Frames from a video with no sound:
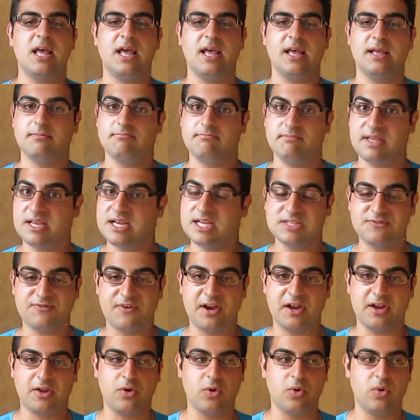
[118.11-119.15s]
Uh, it is
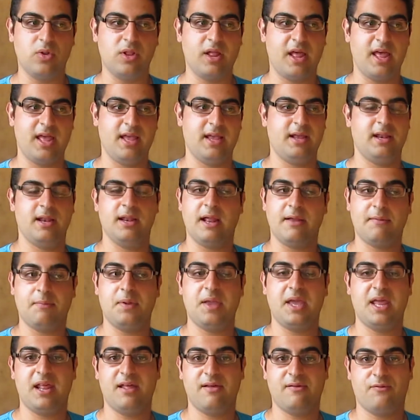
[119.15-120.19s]
very cool, uh, and I've
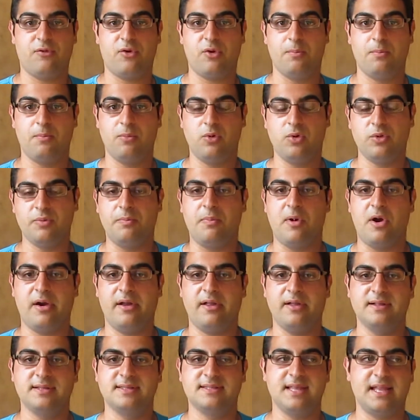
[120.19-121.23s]
been getting for good
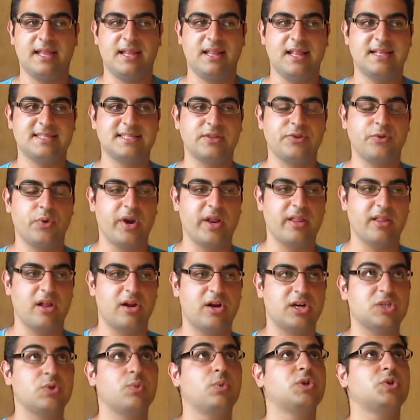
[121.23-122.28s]
bargains, like less than twenty
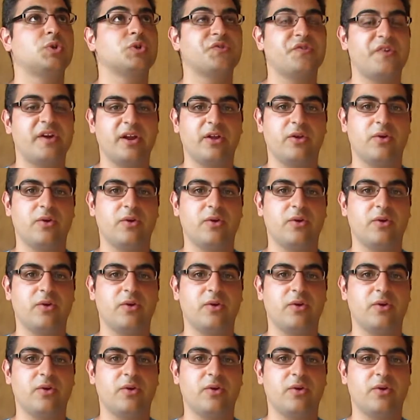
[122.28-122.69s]
dollars, which was very